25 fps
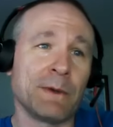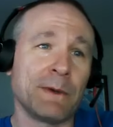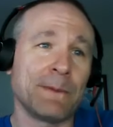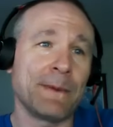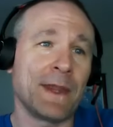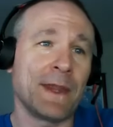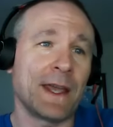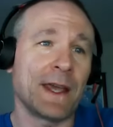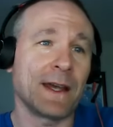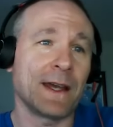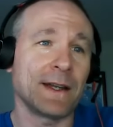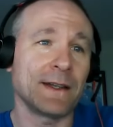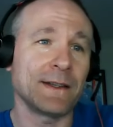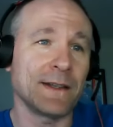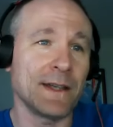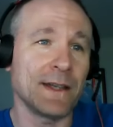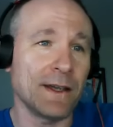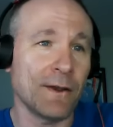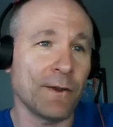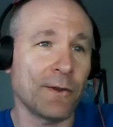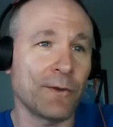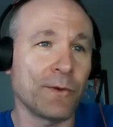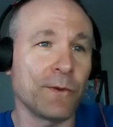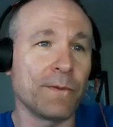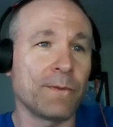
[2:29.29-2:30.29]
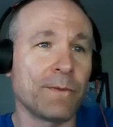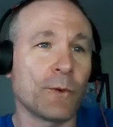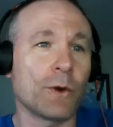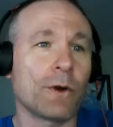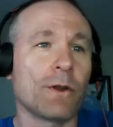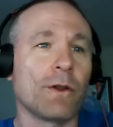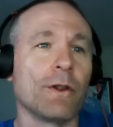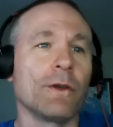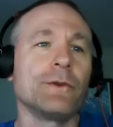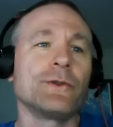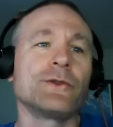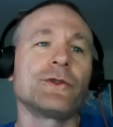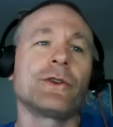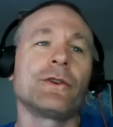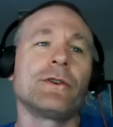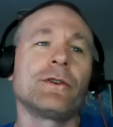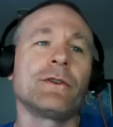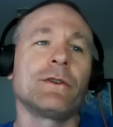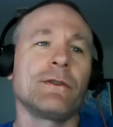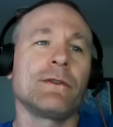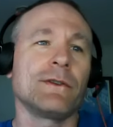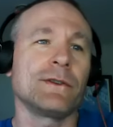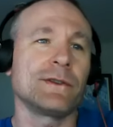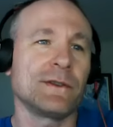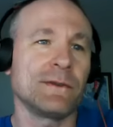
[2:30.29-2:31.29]
Maybe they got to take it through
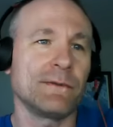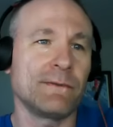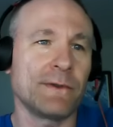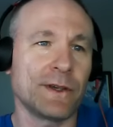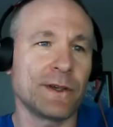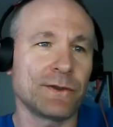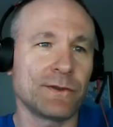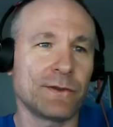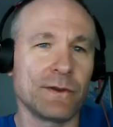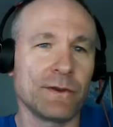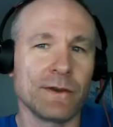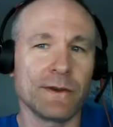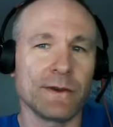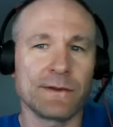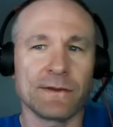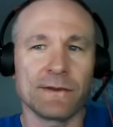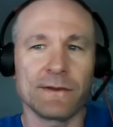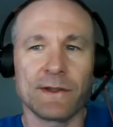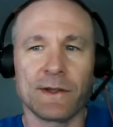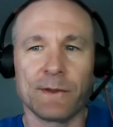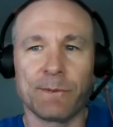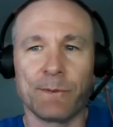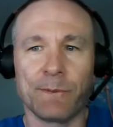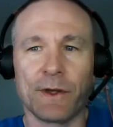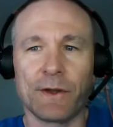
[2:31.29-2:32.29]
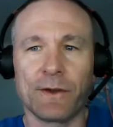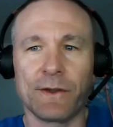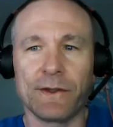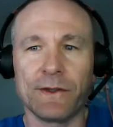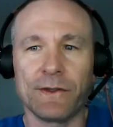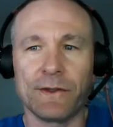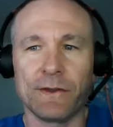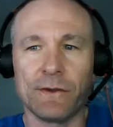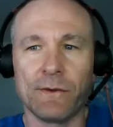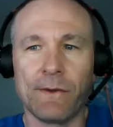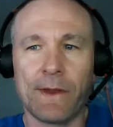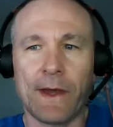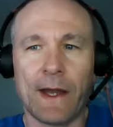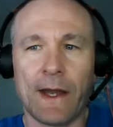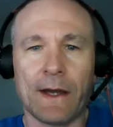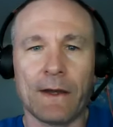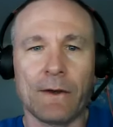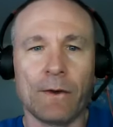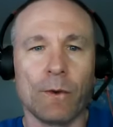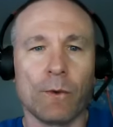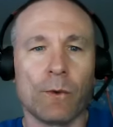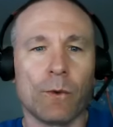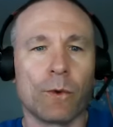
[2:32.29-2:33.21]
foreclosure, and this investor doesn't typically do that.